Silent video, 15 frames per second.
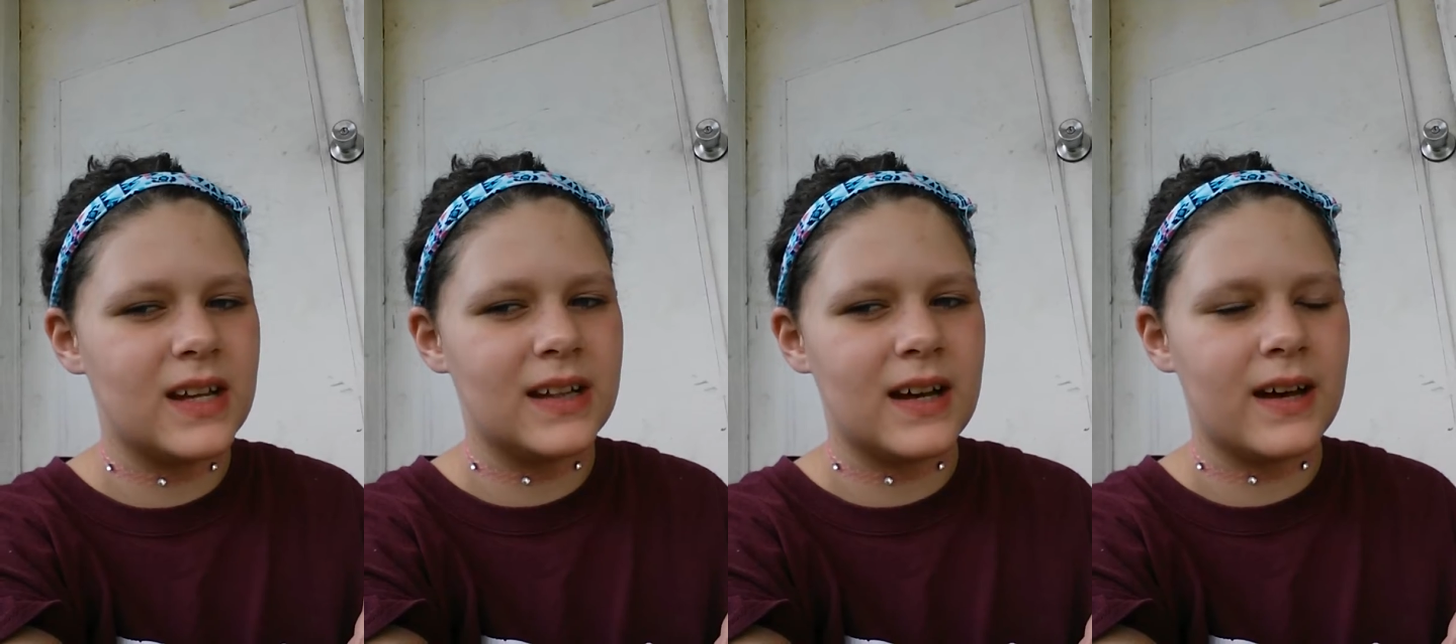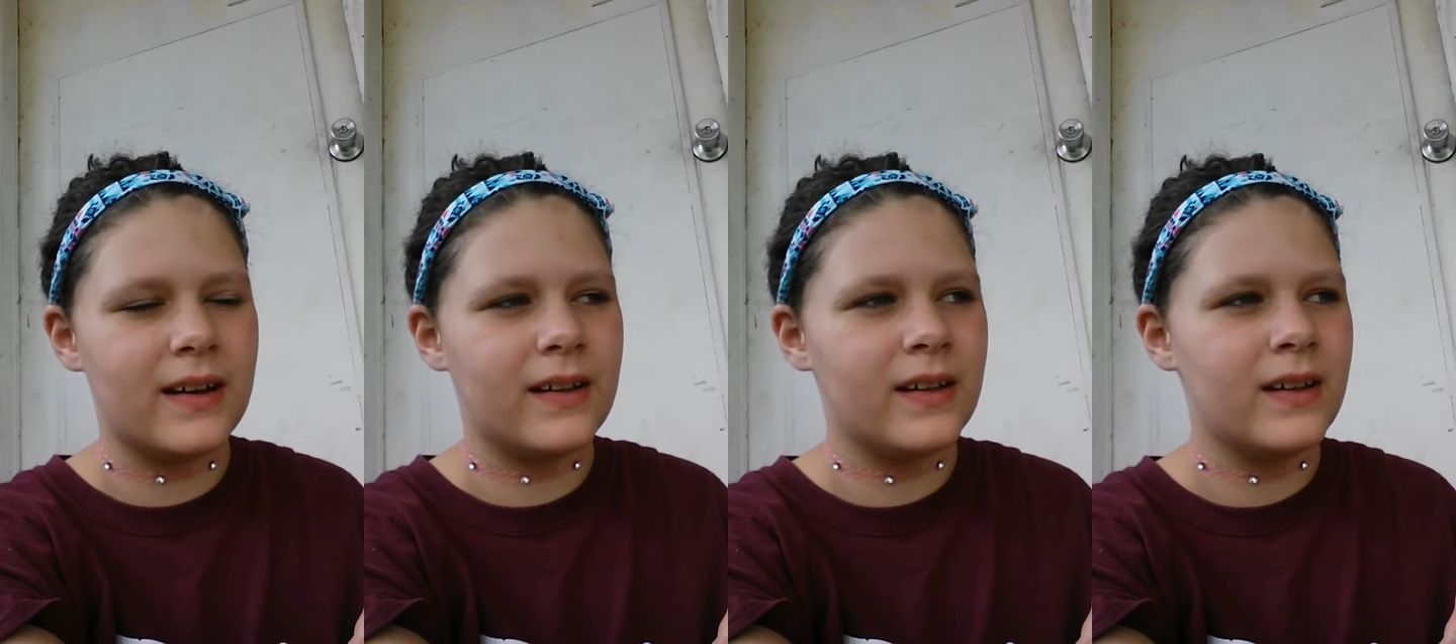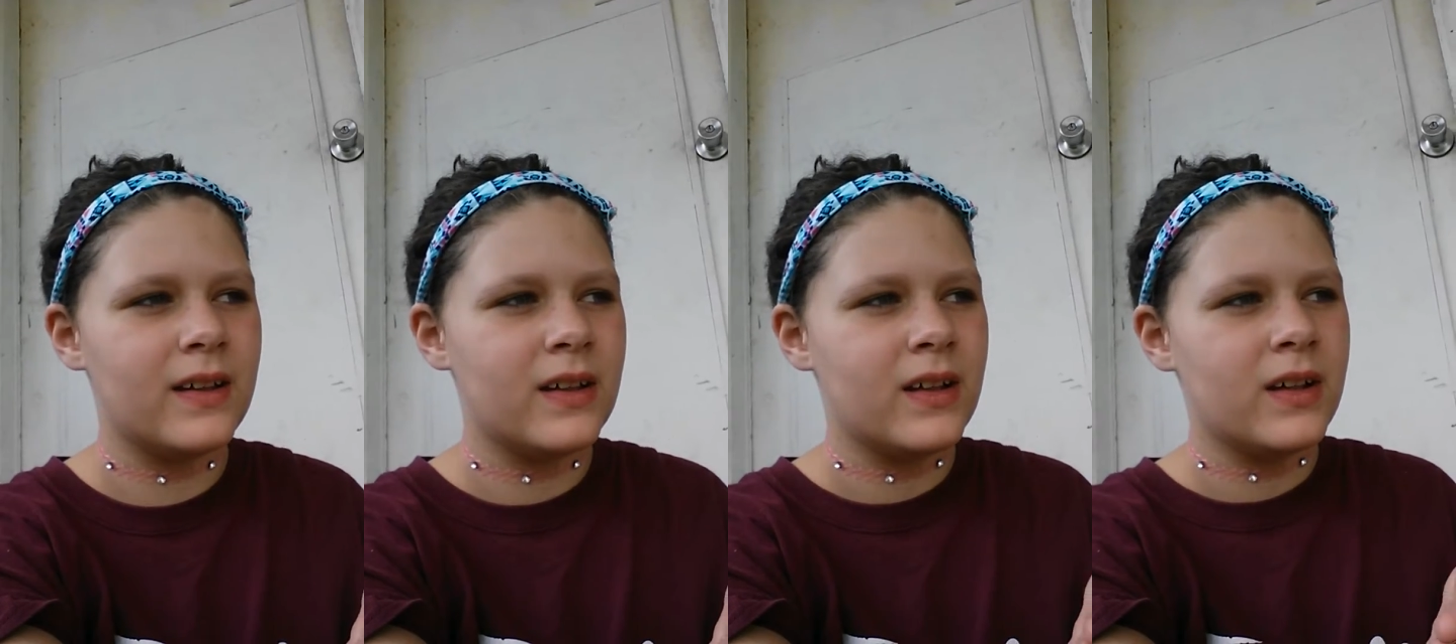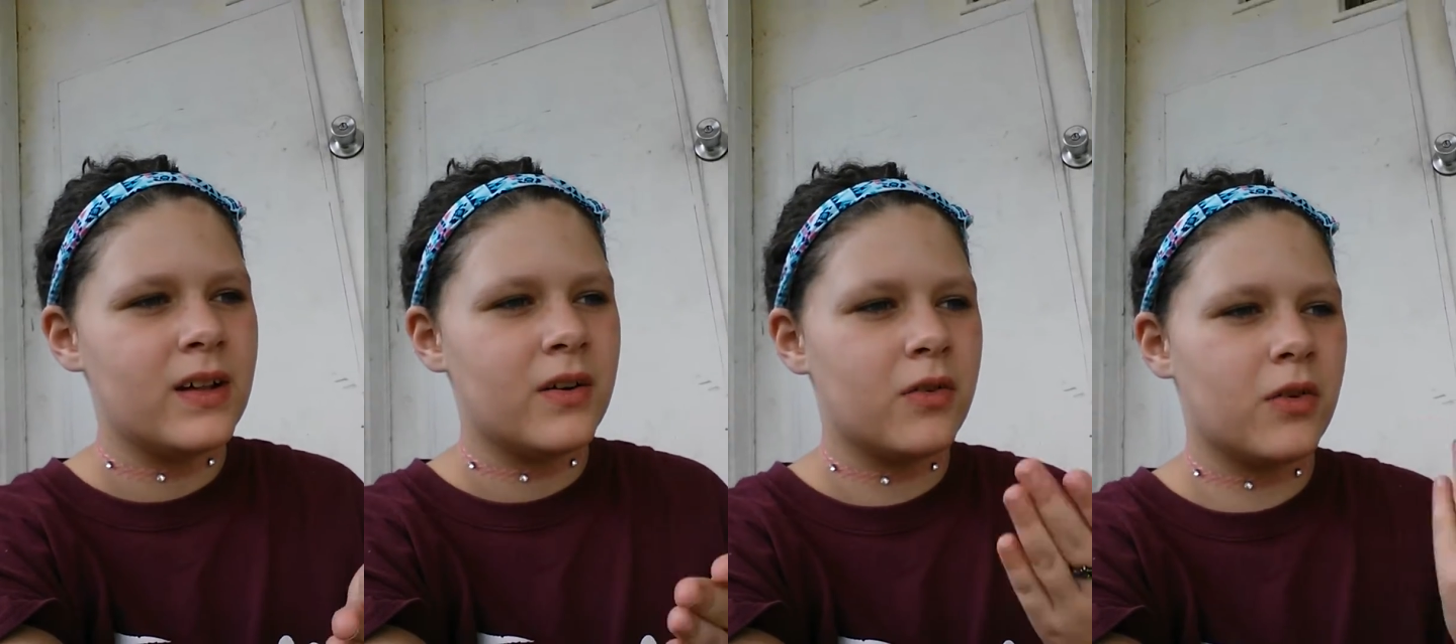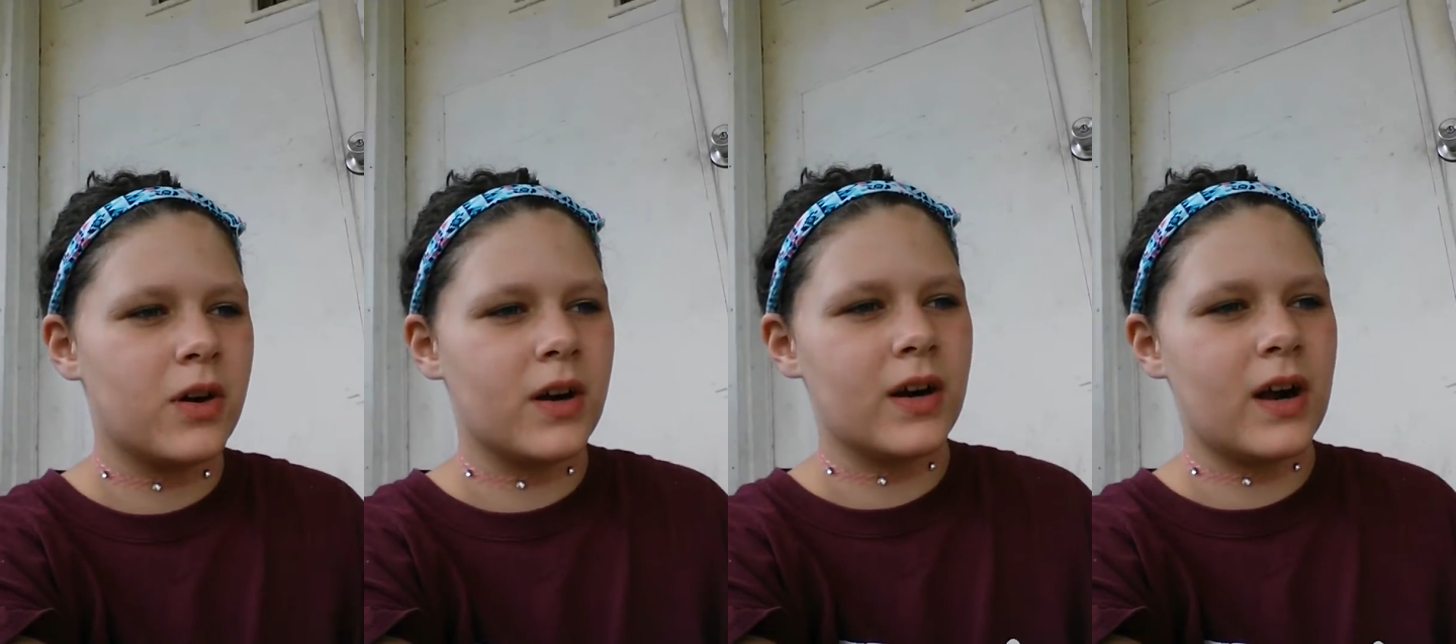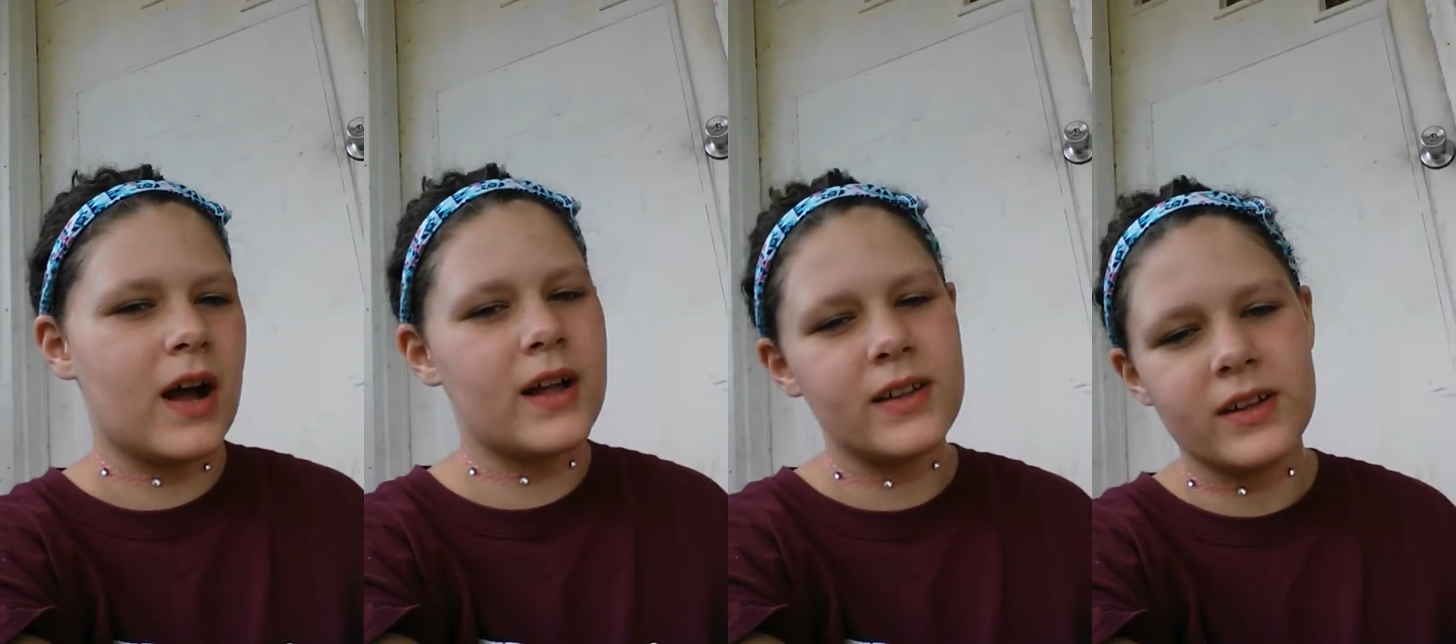Nina,
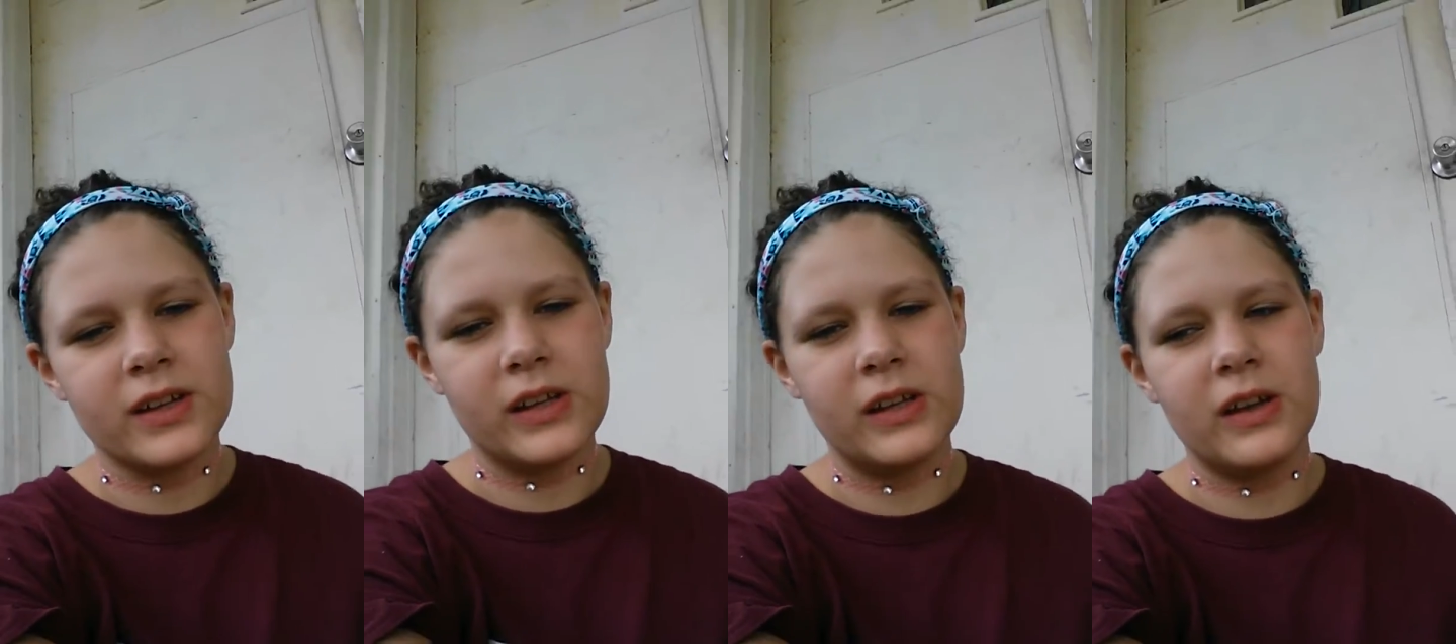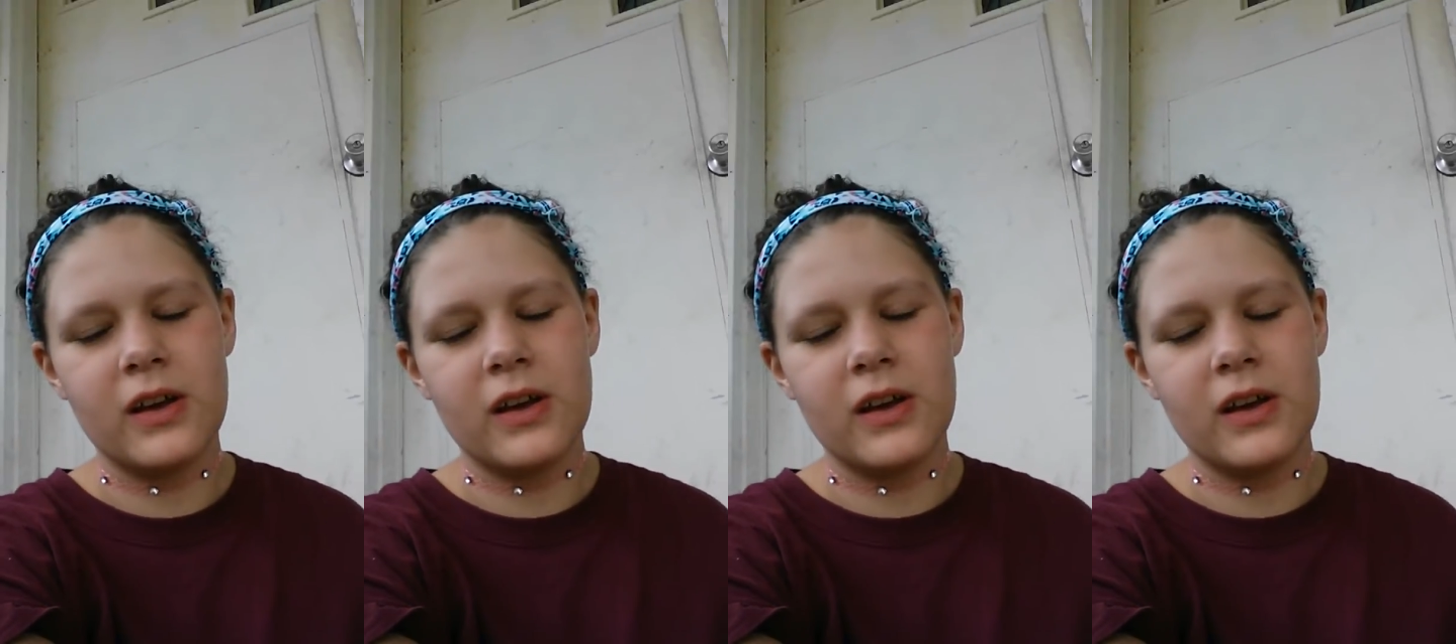or other,